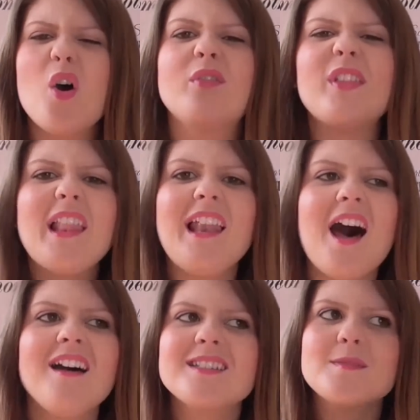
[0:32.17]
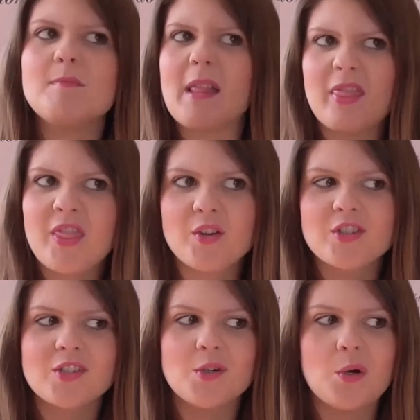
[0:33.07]
over the last month or
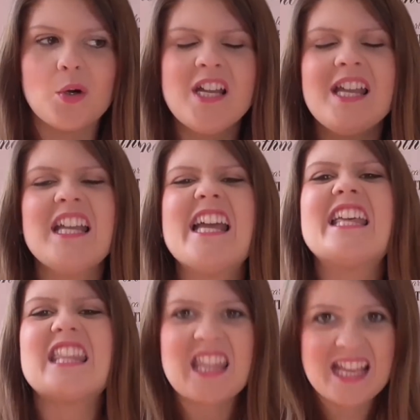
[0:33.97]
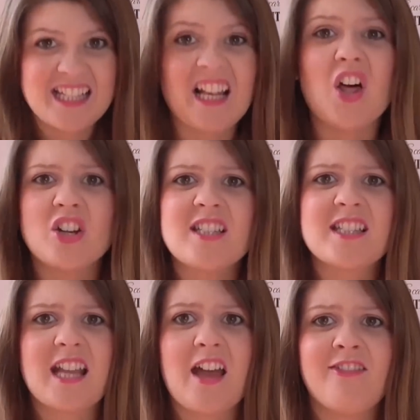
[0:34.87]
so. There's a lot of
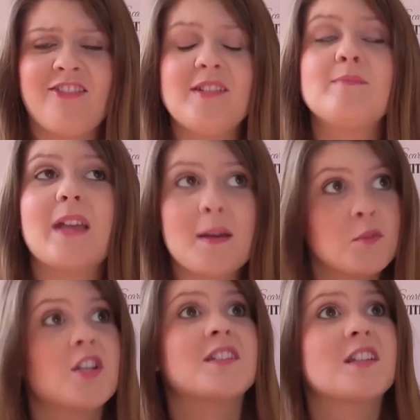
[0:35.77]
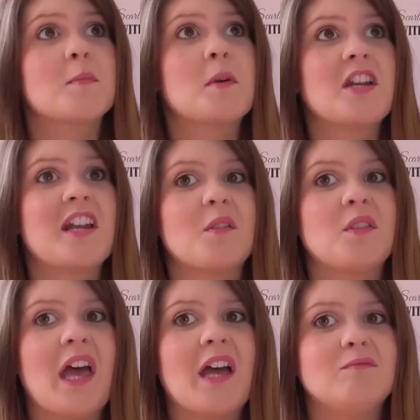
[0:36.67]
stuff. I'm just going to put it
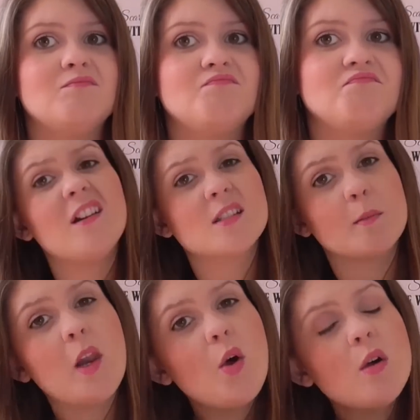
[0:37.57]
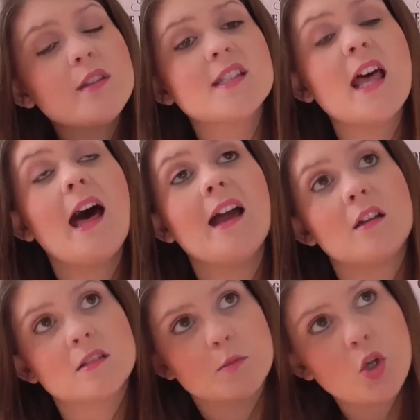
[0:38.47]
out there. Got some clothes, I
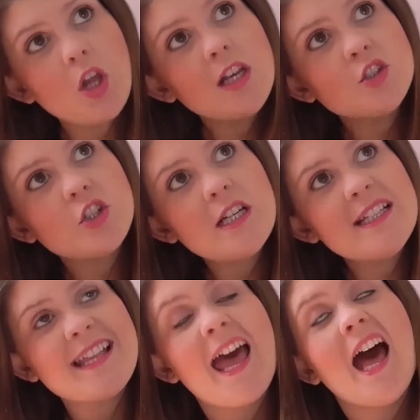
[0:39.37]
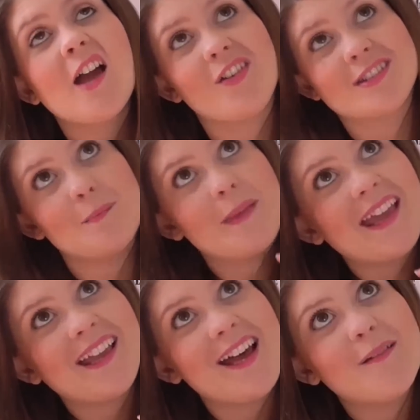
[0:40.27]
got some toiletries, I got some
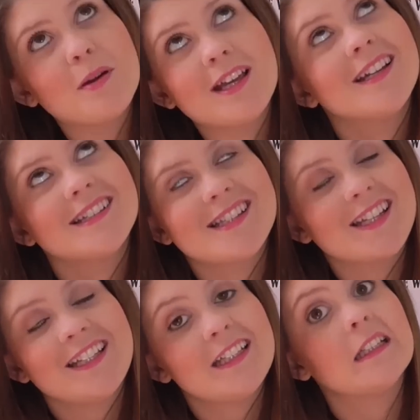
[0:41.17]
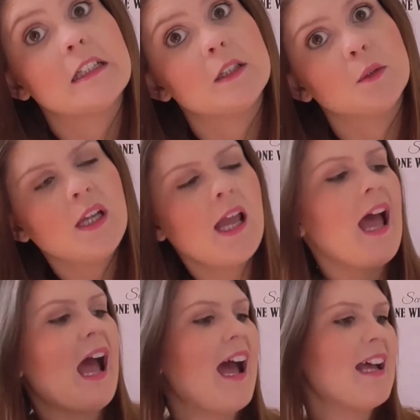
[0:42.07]
makeup because, you know,
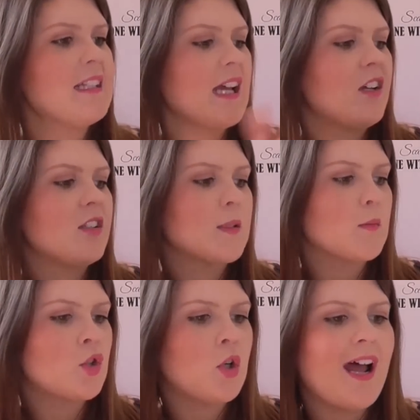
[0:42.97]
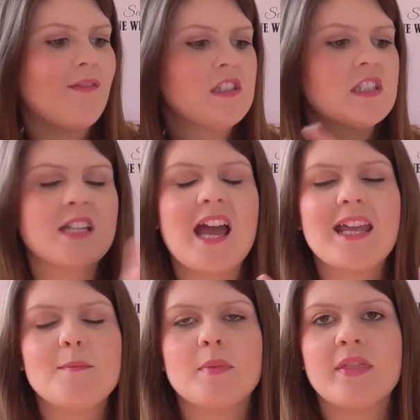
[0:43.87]
and I got some travel
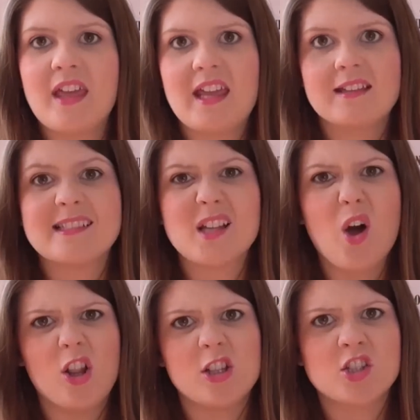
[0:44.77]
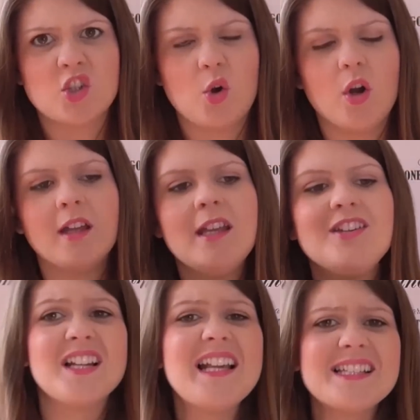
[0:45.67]
type things also.
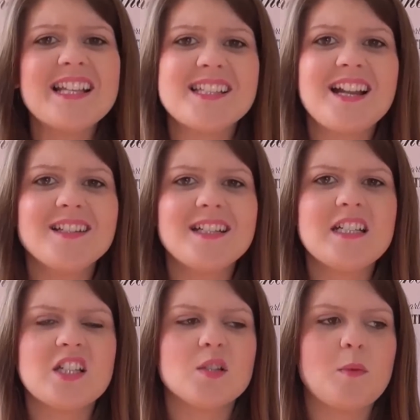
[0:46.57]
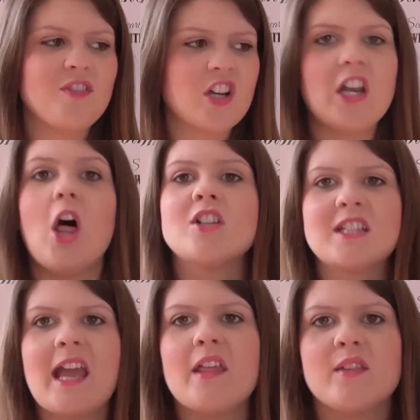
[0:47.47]
So let's get started because we've got a
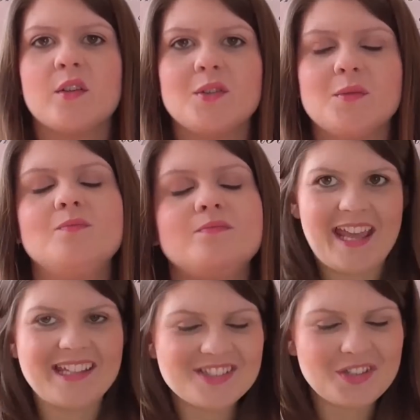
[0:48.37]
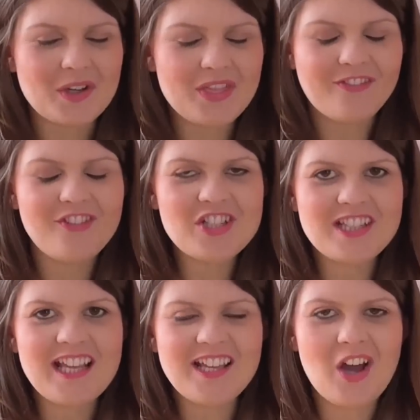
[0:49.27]
lot to get through. Okay, so the
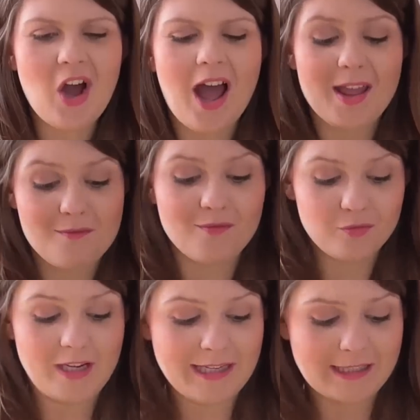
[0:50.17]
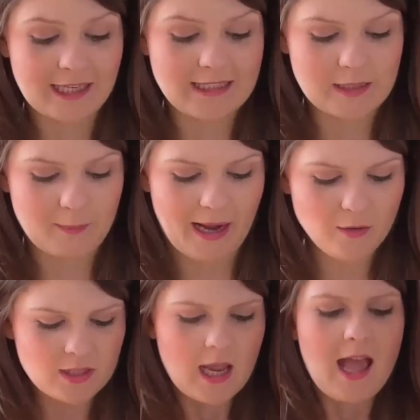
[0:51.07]
first thing I got I'm really excited
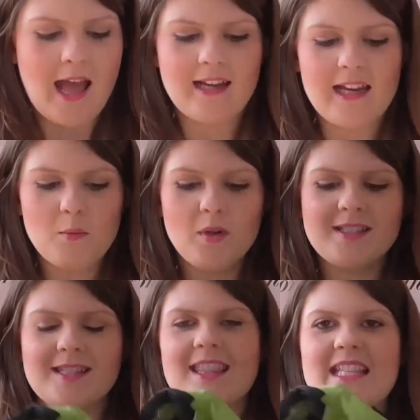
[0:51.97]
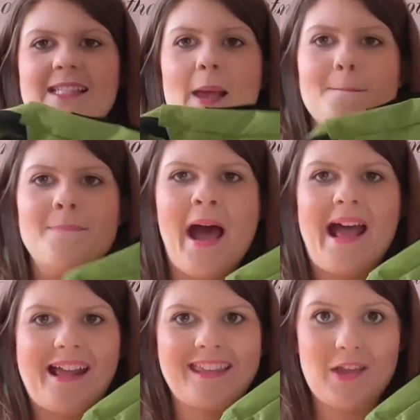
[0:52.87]
about, and it was these
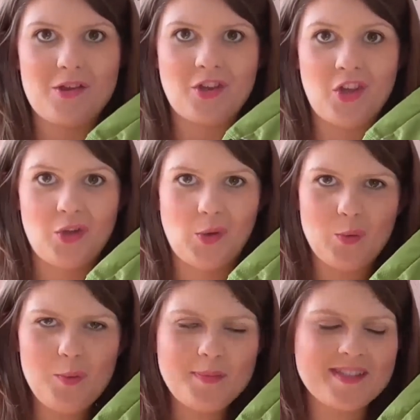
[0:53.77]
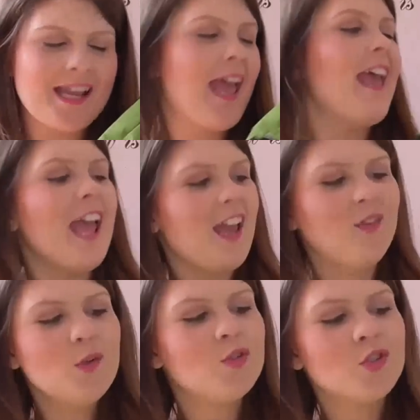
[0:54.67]
packing cubes.
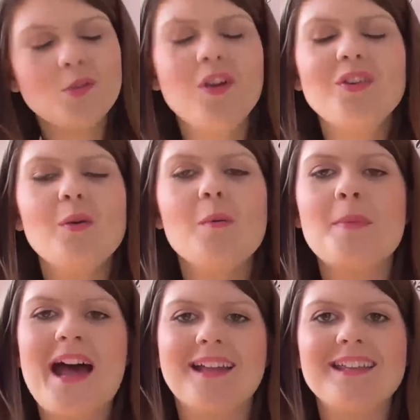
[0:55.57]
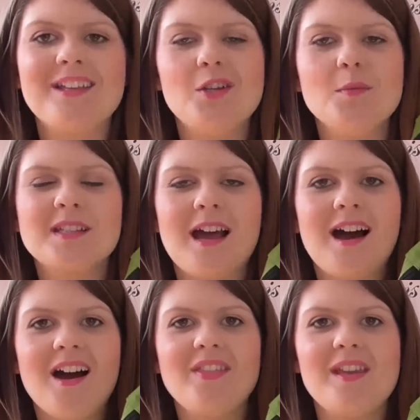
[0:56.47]
If you do not know what packing cubes
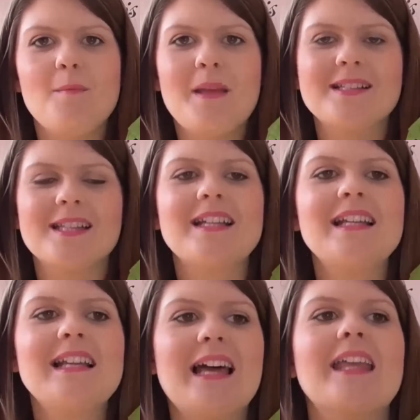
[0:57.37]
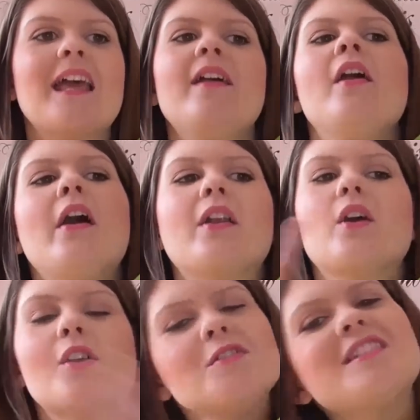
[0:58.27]
are, they are basically like an
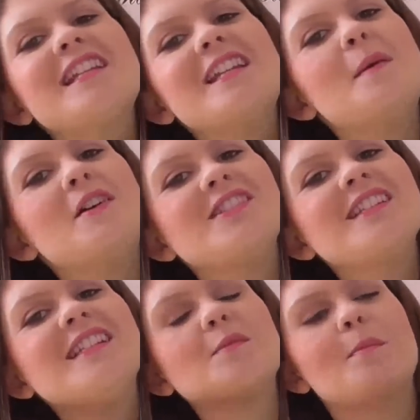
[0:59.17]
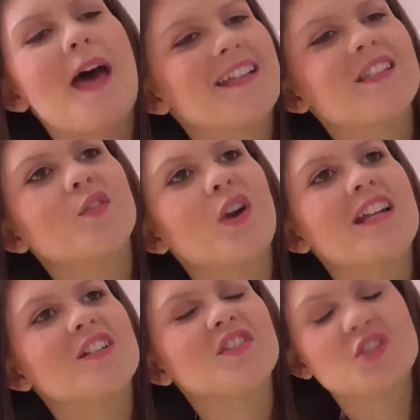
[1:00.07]
O C D person's best
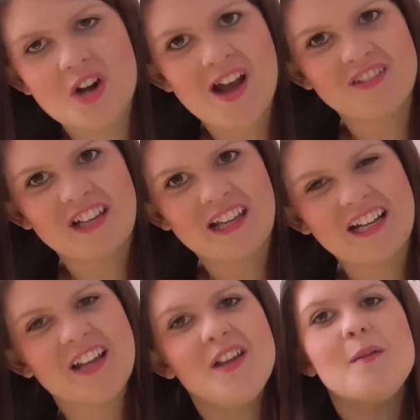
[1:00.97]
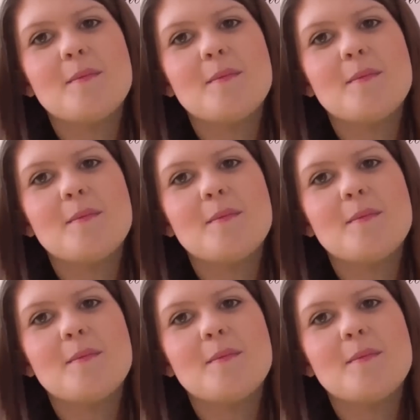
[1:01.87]
friend for traveling,